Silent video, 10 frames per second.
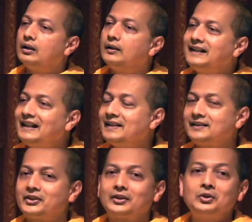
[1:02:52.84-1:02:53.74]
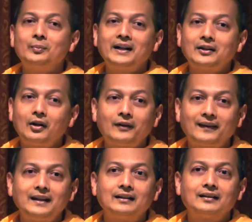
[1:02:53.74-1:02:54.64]
Realization. You might not
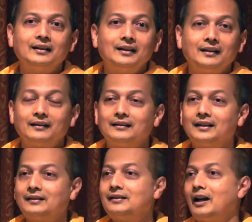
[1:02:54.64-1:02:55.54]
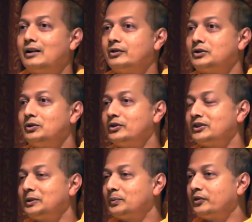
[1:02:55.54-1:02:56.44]
think that in Harvard
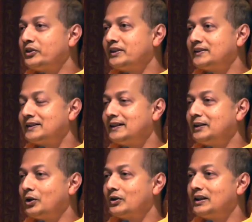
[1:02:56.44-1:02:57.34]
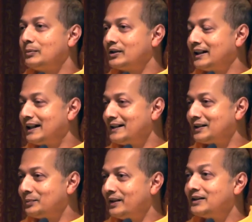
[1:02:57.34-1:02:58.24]
University professors are sitting and talking about
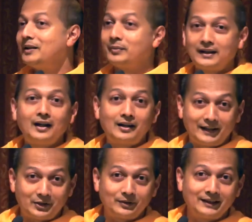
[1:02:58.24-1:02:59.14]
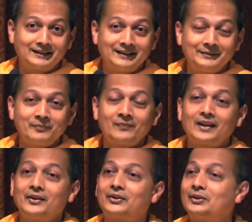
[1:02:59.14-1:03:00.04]
enlightenment, but they are actually.
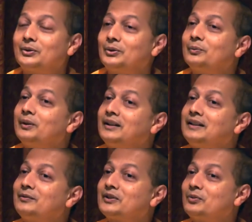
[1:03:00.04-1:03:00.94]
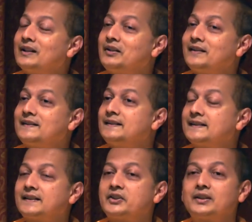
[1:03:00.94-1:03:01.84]
So here was one interesting
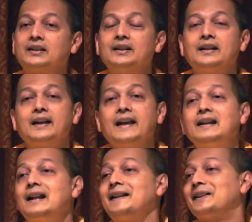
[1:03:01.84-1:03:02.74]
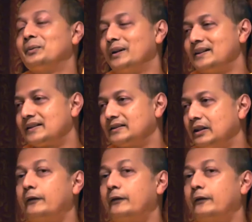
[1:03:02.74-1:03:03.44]
discussion. Enlightenment.